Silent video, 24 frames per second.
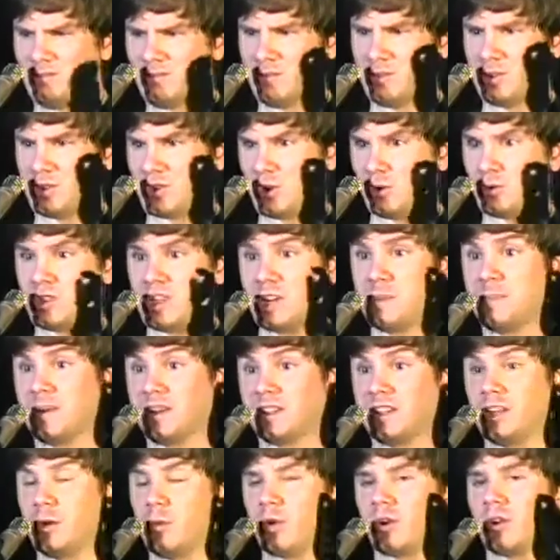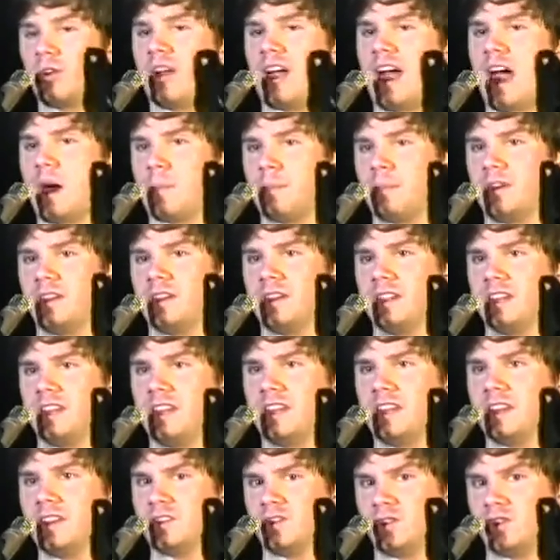So typically what will happen
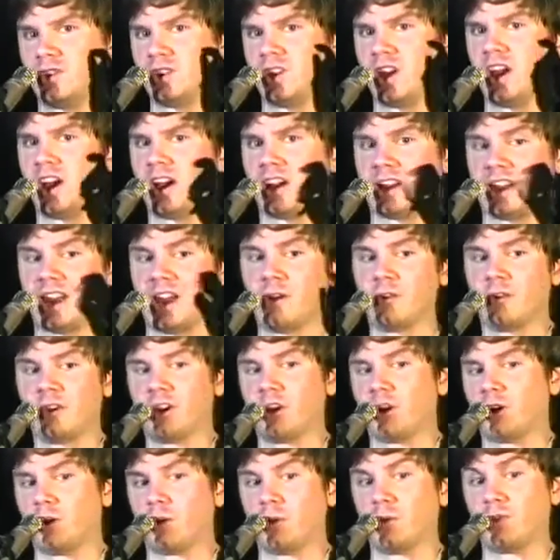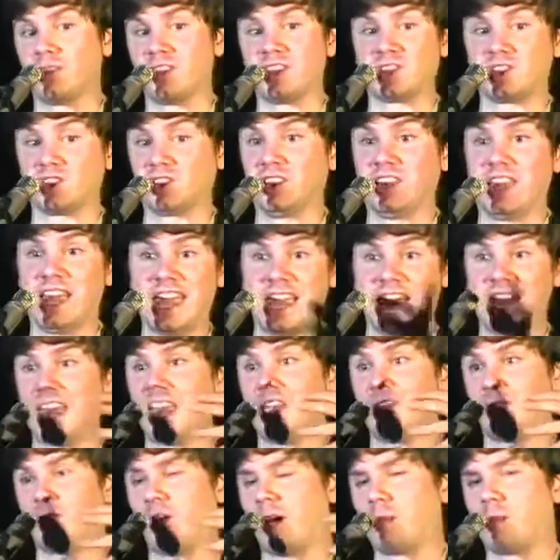is a carrier that's laying a
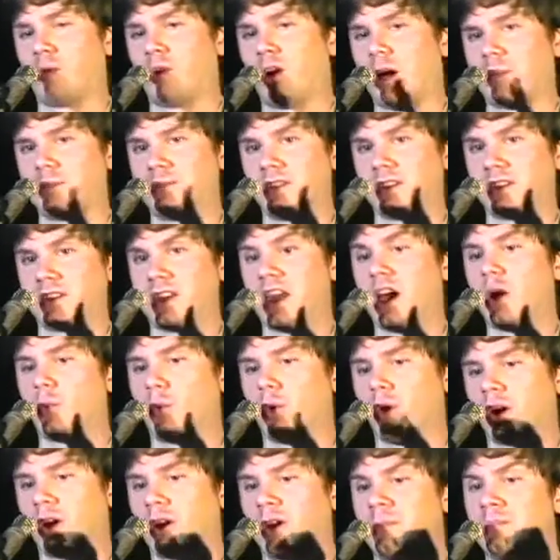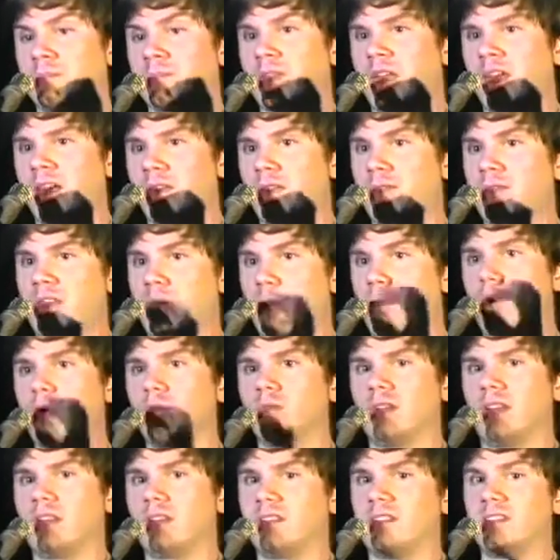fiber optic network, they won't
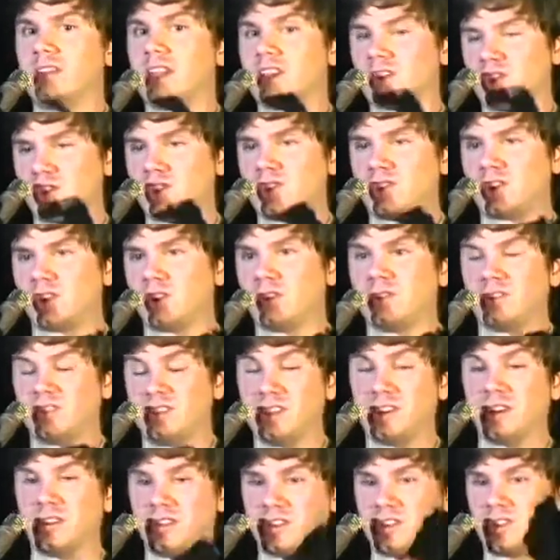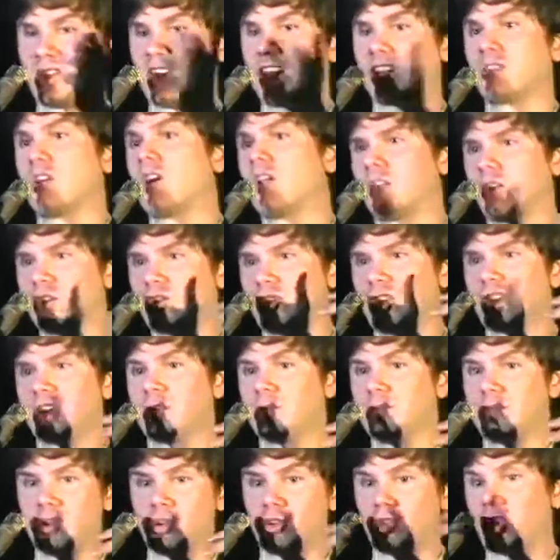necessarily, you know, this technology can
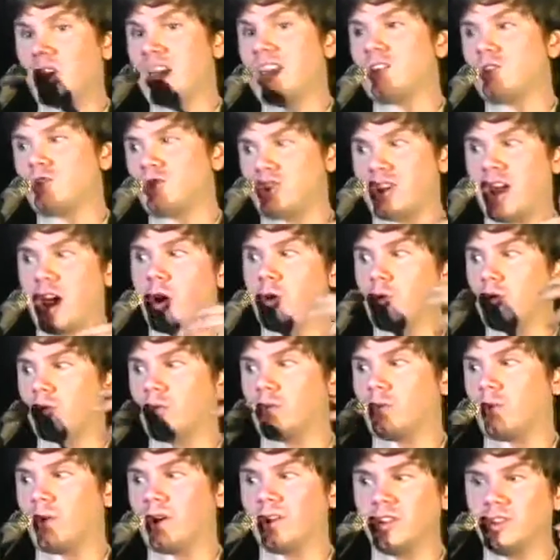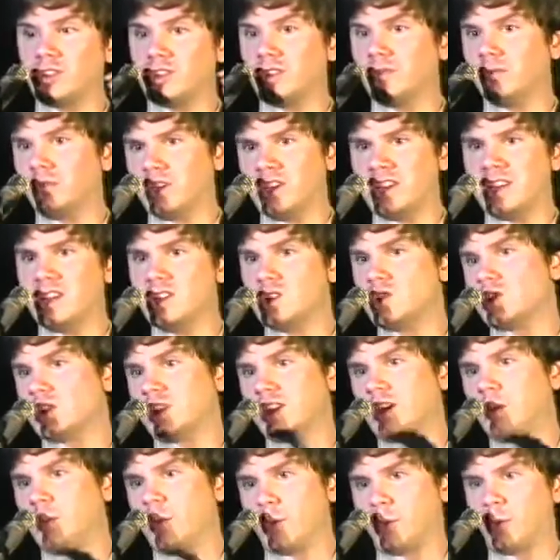be changed out relatively
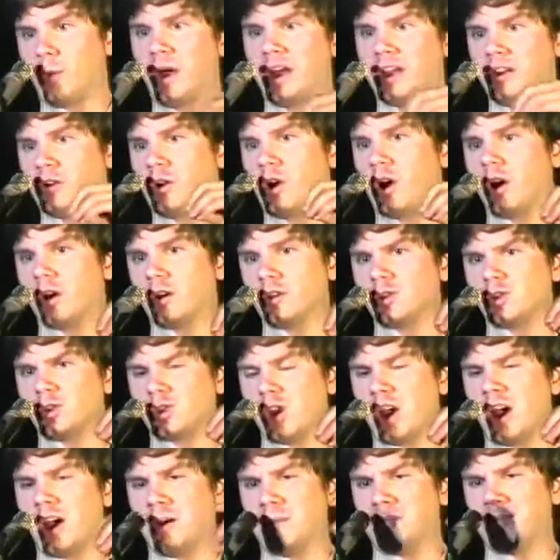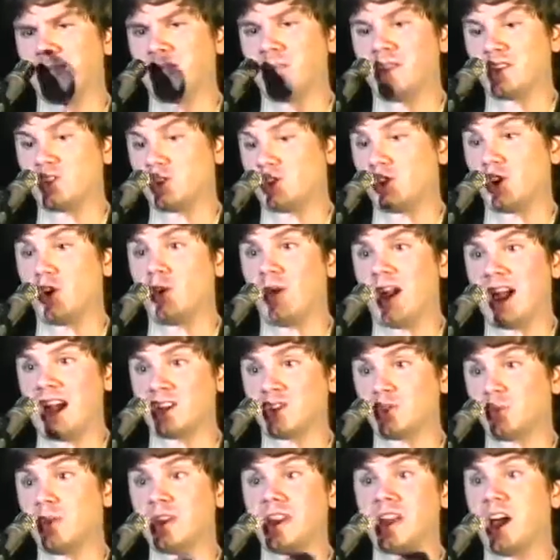easily with line cards. Um, so
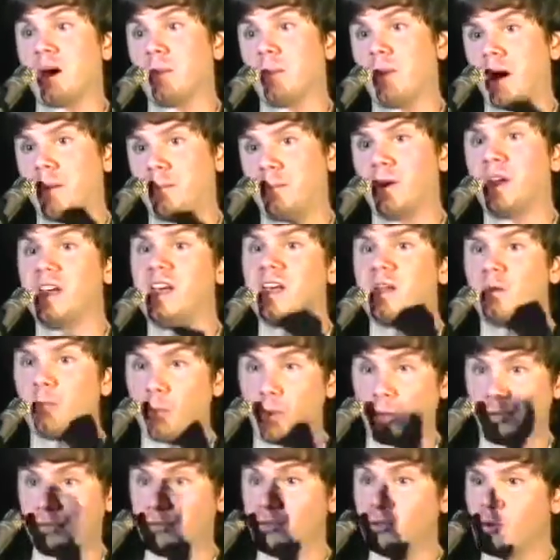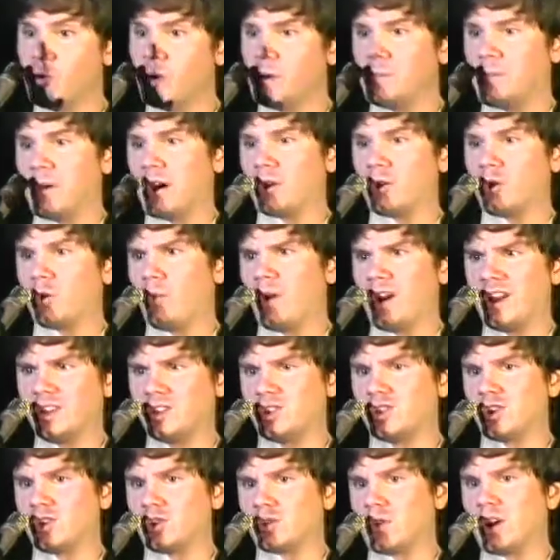as we come up with new and better ways
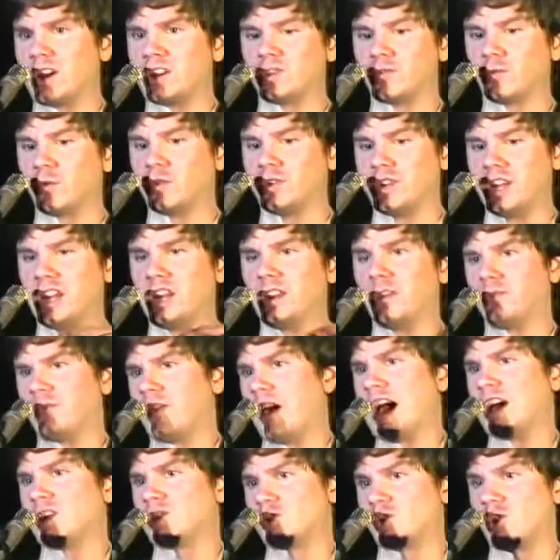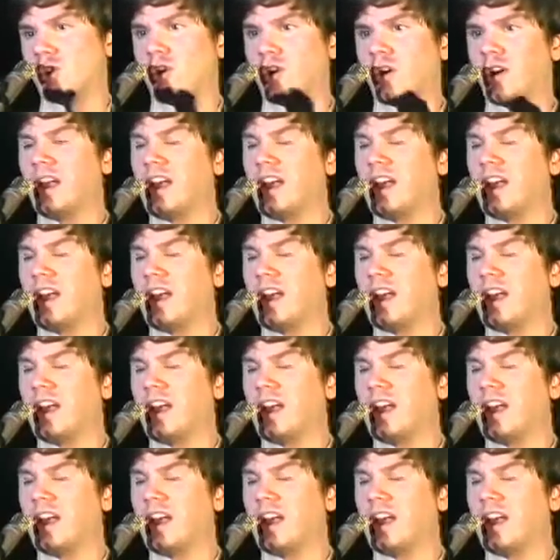to transfer data faster,